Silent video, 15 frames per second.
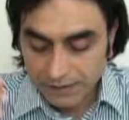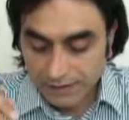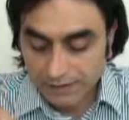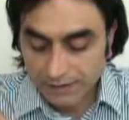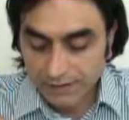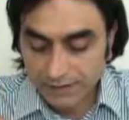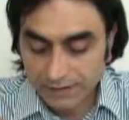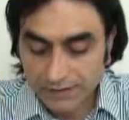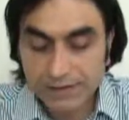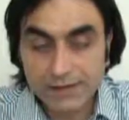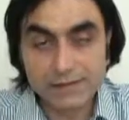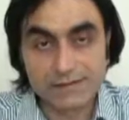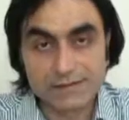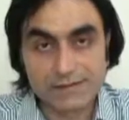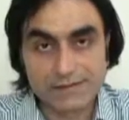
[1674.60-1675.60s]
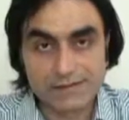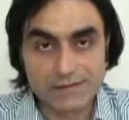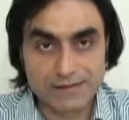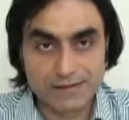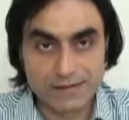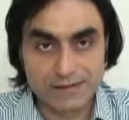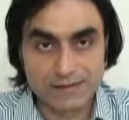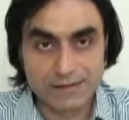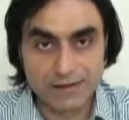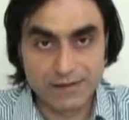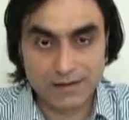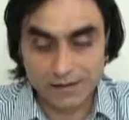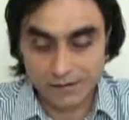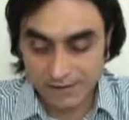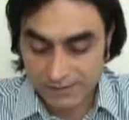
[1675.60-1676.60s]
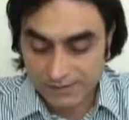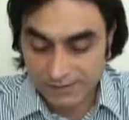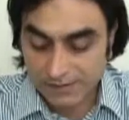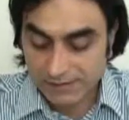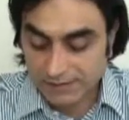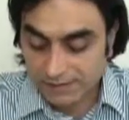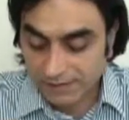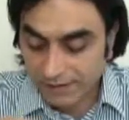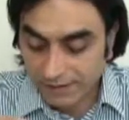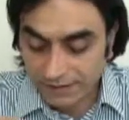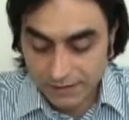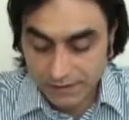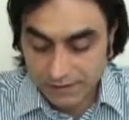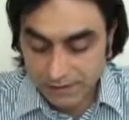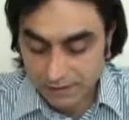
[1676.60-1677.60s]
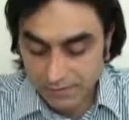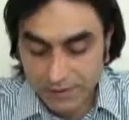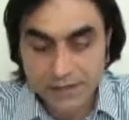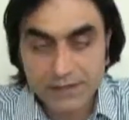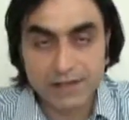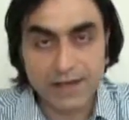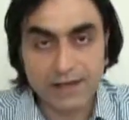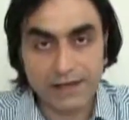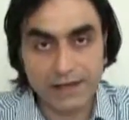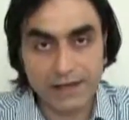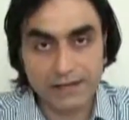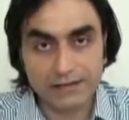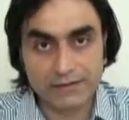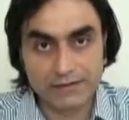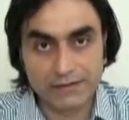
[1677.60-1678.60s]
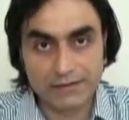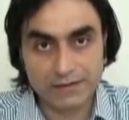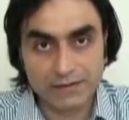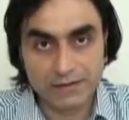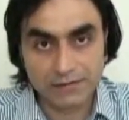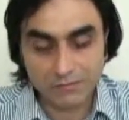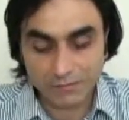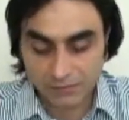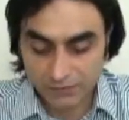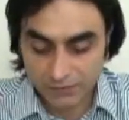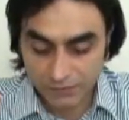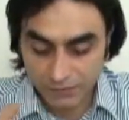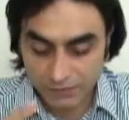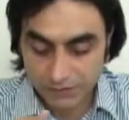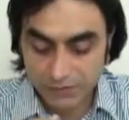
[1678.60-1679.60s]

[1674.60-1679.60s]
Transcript: in these, Allah says, there are many ayat, but for